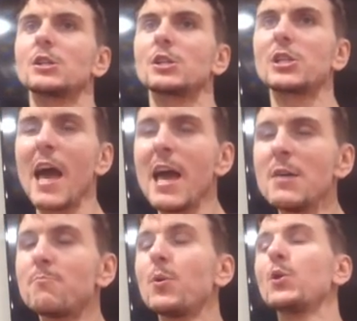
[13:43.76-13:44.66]

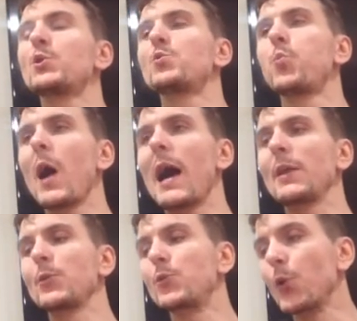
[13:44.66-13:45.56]
J'ai
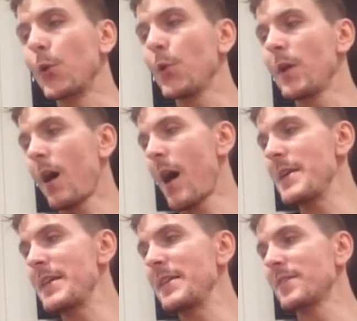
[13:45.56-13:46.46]
besoin de...
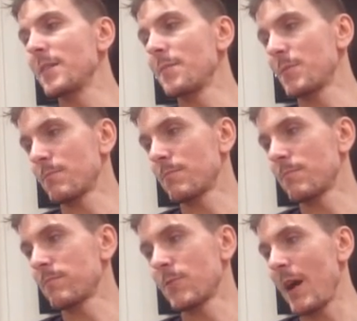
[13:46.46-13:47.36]
I need some
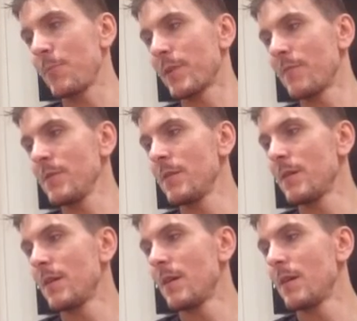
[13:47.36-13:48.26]
crap, whatever...
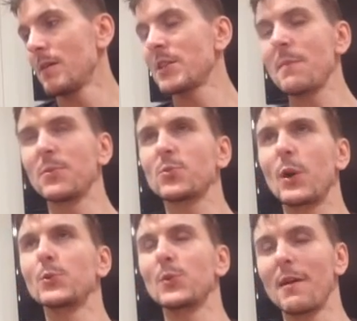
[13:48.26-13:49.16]
J'ai
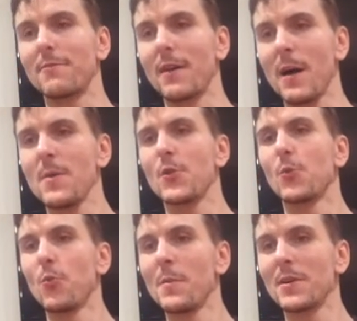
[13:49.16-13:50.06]
besoin de la femme, the
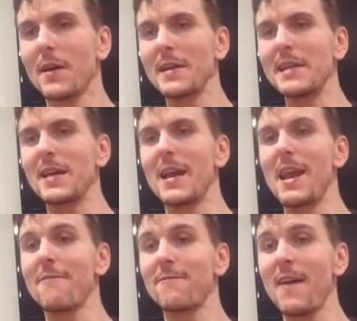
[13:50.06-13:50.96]
woman I need,
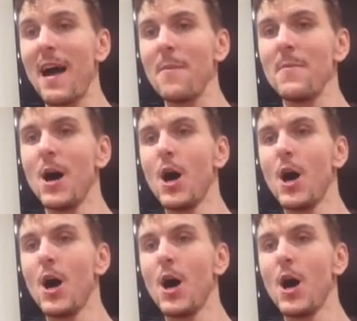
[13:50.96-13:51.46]
la femme